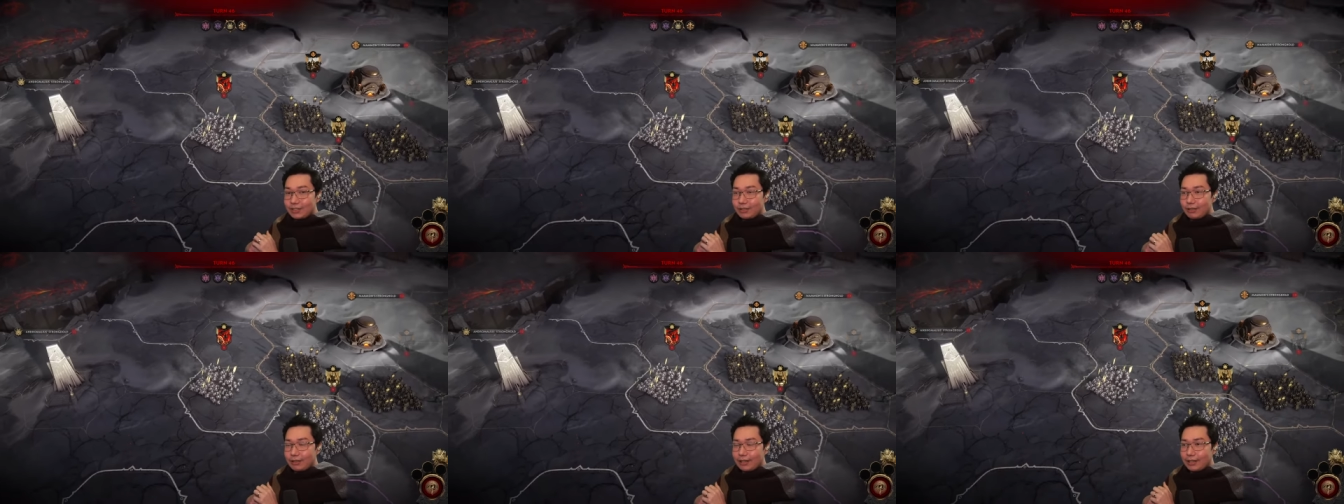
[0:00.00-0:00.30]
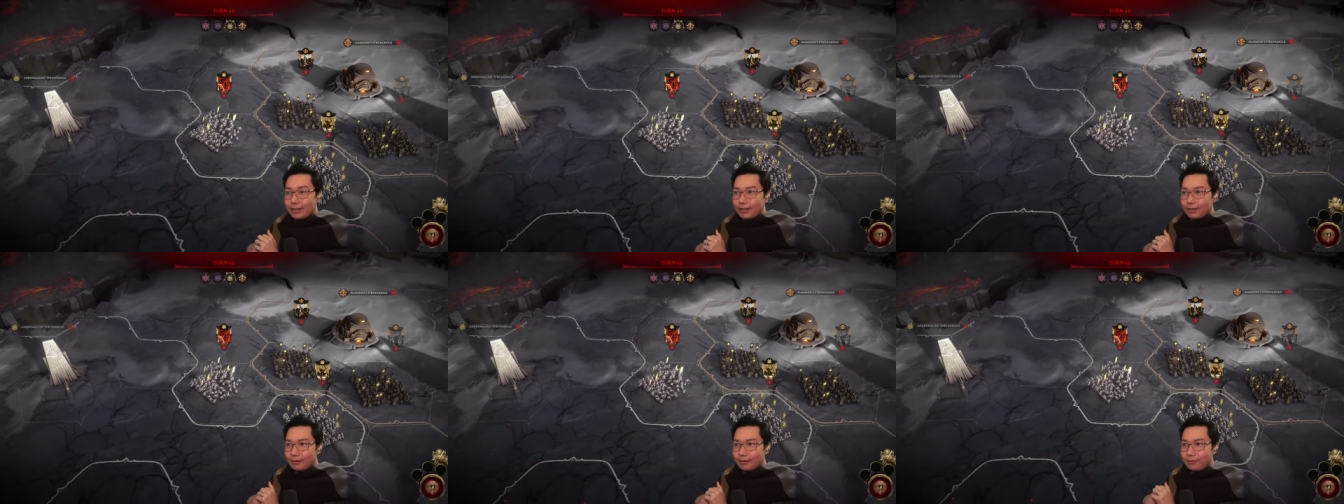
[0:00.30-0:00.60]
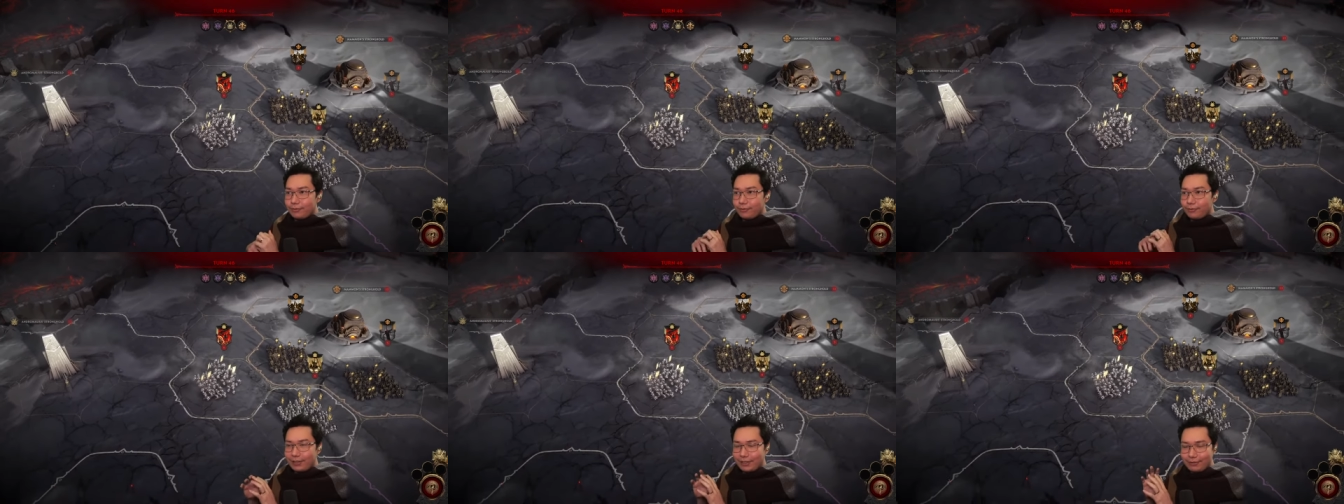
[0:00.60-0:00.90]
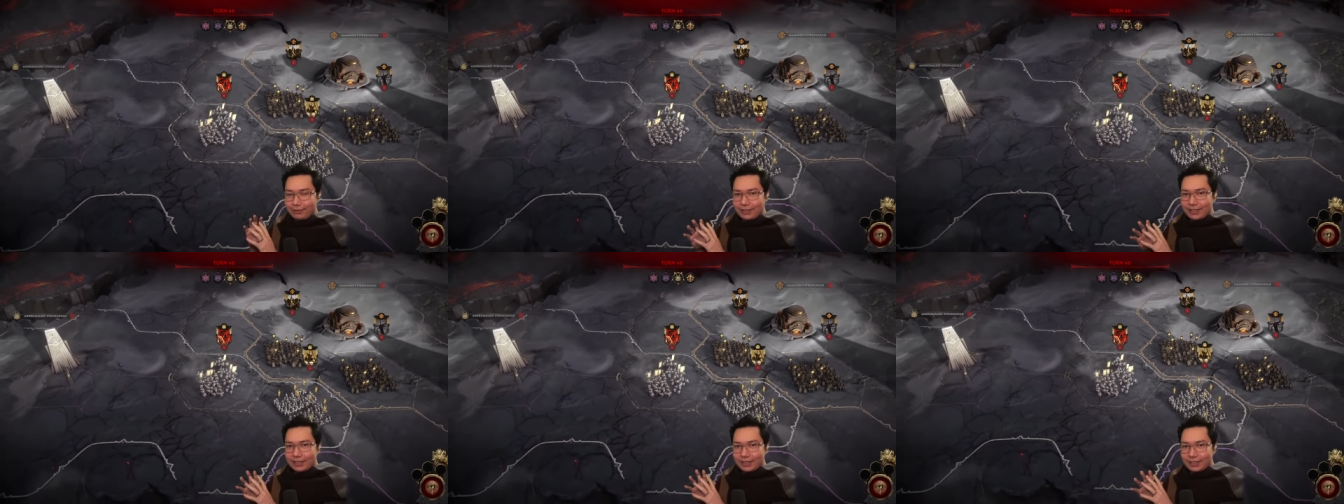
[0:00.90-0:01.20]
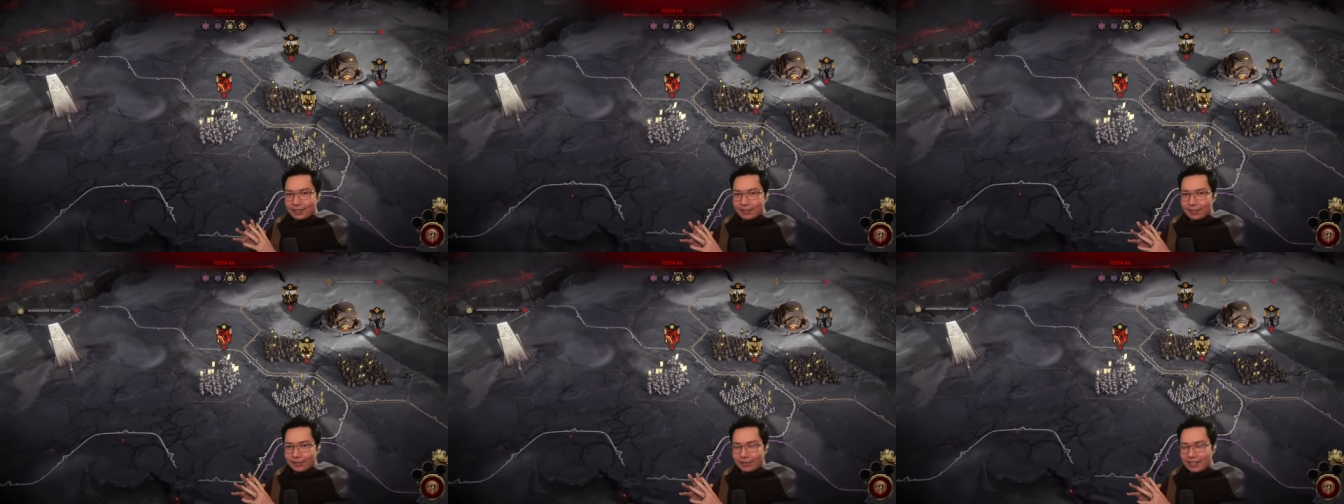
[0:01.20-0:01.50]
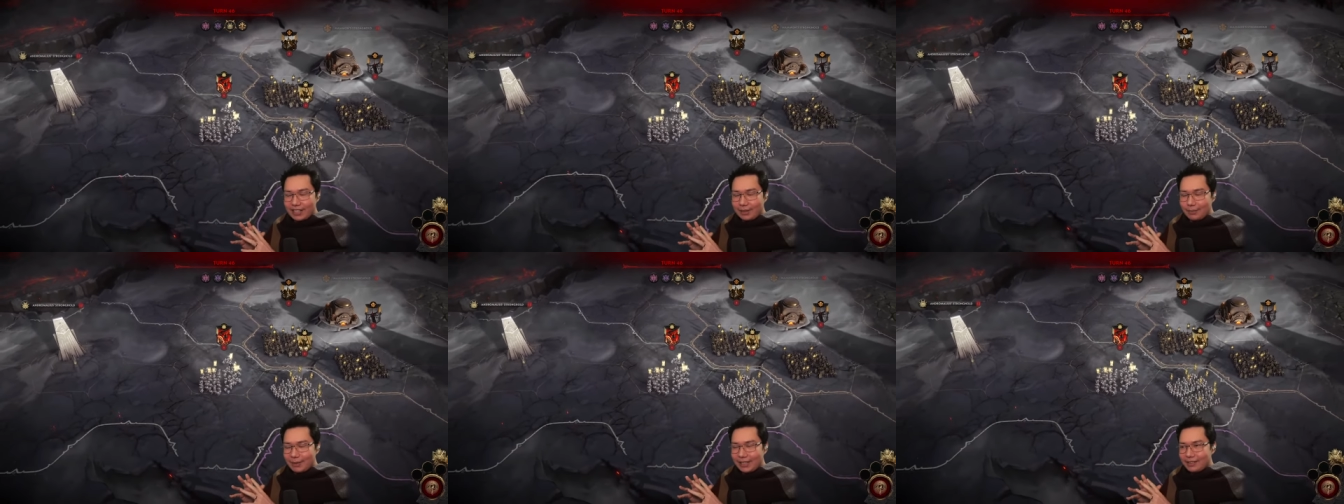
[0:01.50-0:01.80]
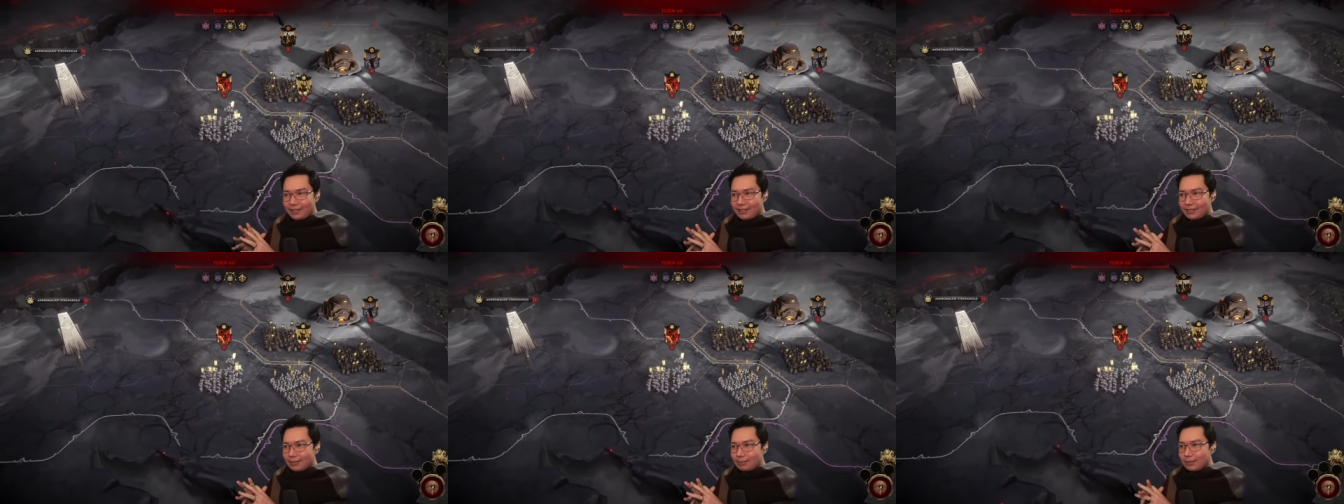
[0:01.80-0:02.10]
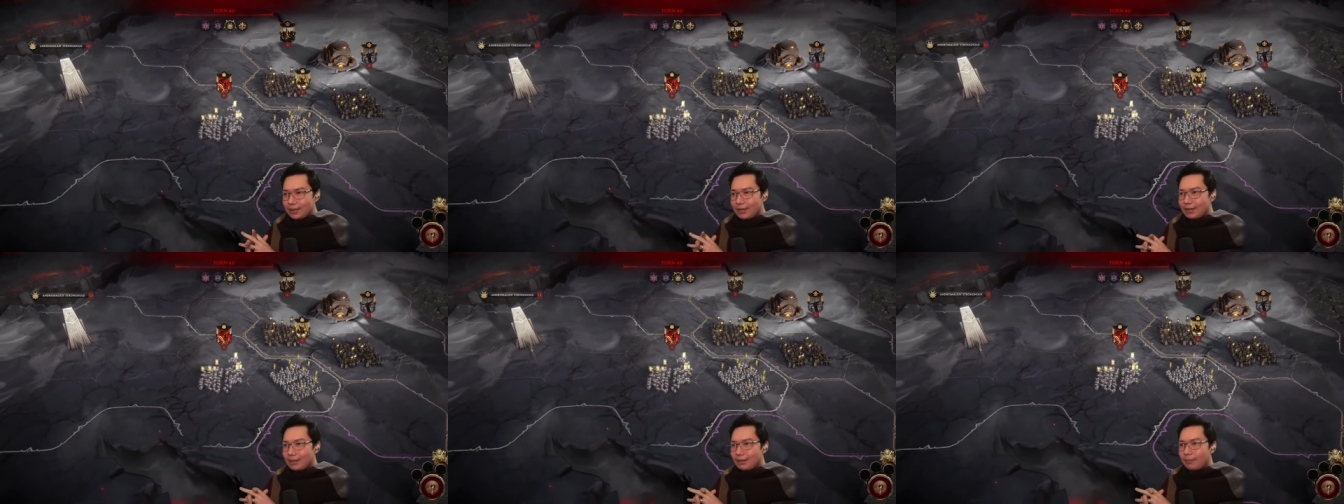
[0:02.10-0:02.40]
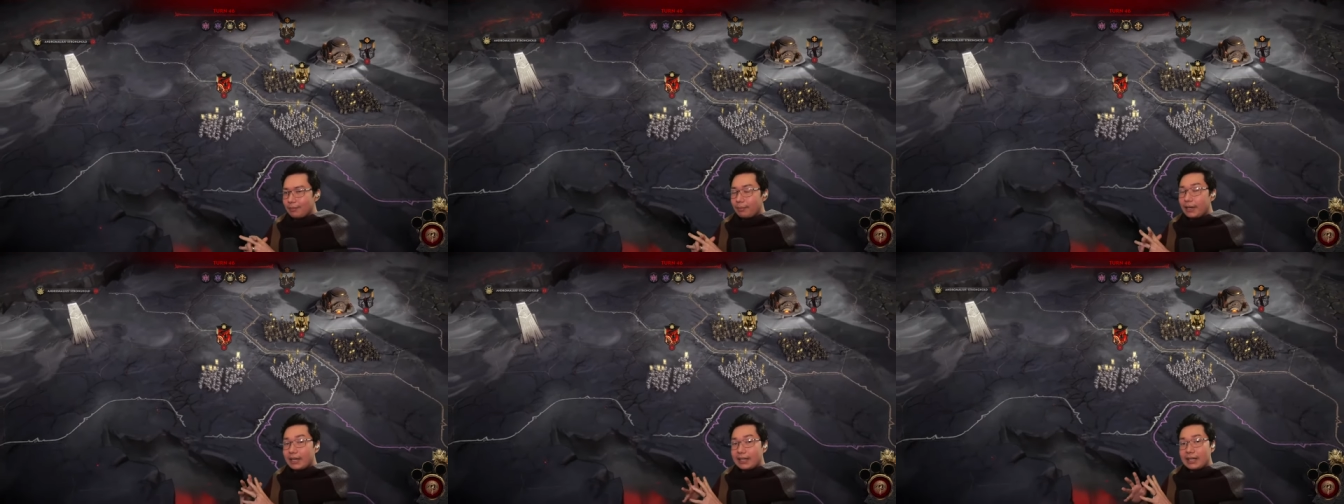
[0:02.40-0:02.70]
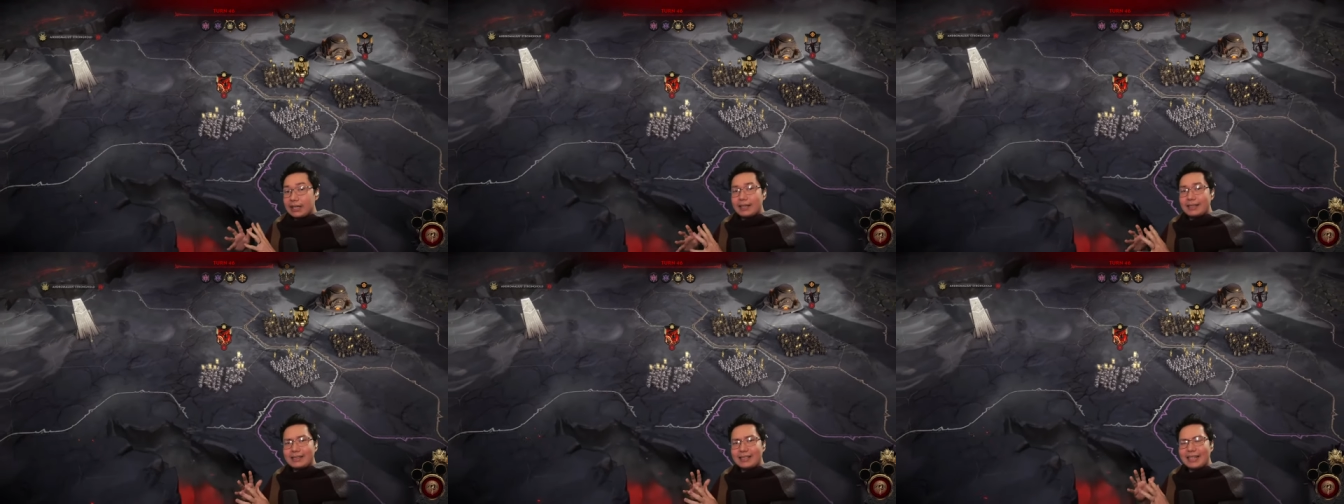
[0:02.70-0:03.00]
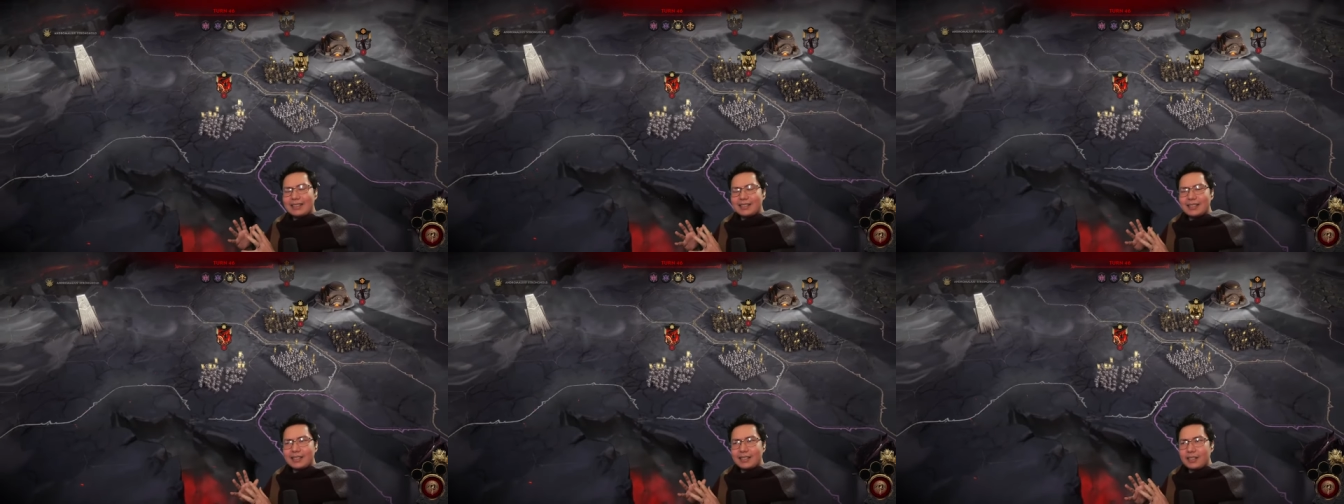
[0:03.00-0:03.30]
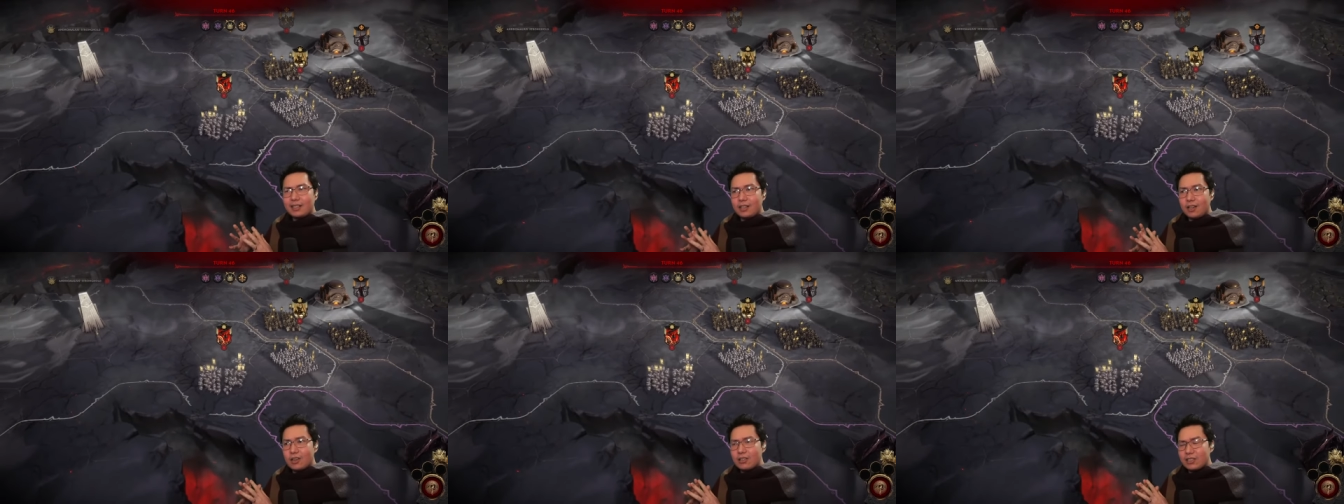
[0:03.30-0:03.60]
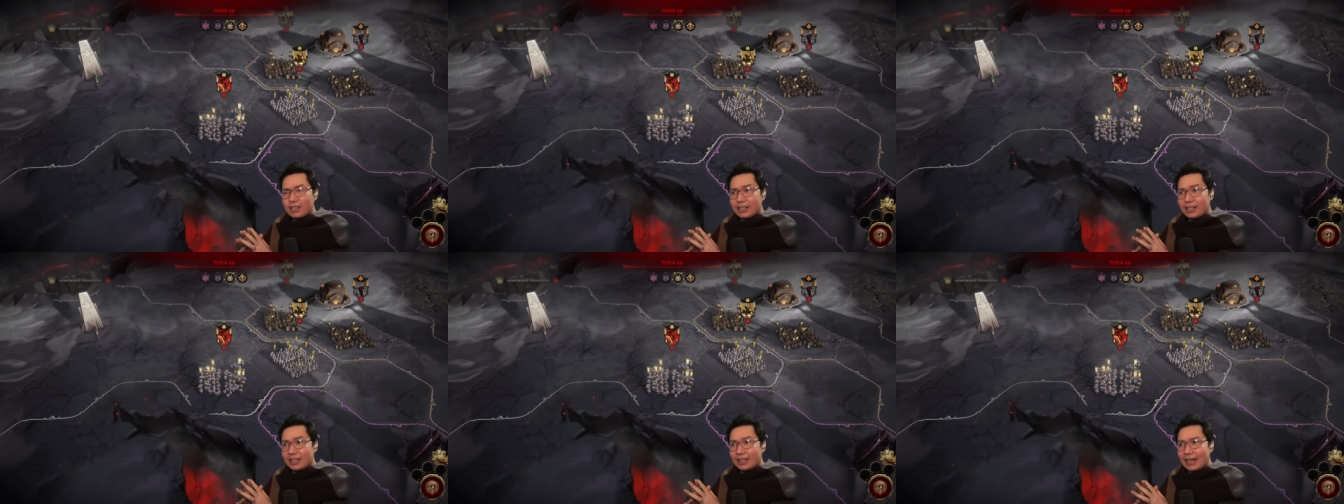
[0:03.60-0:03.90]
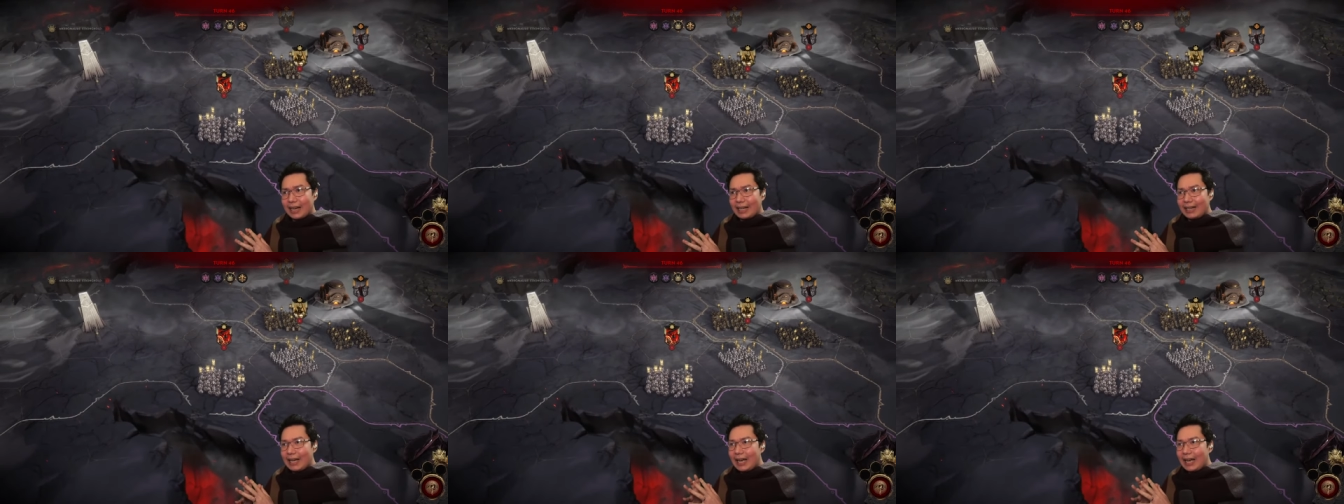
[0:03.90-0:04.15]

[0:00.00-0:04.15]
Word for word: to a fifty turn limit, but it takes a little longer than that.